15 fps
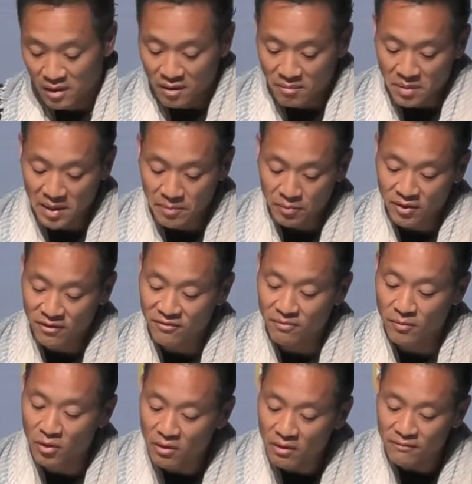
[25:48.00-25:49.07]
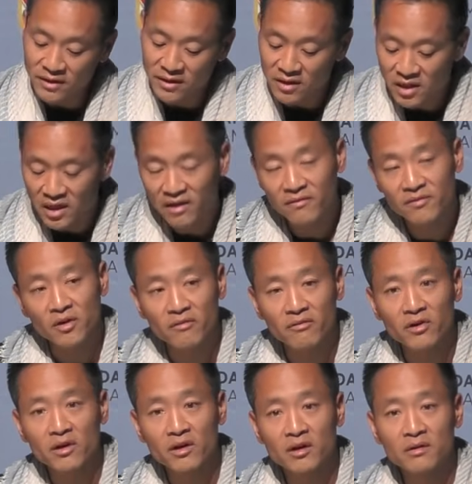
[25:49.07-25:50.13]
people have moved and lived
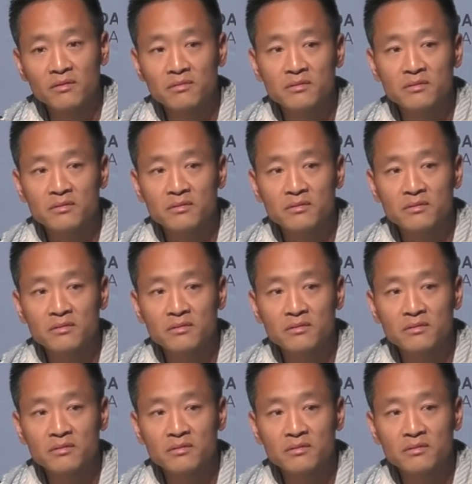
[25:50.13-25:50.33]
over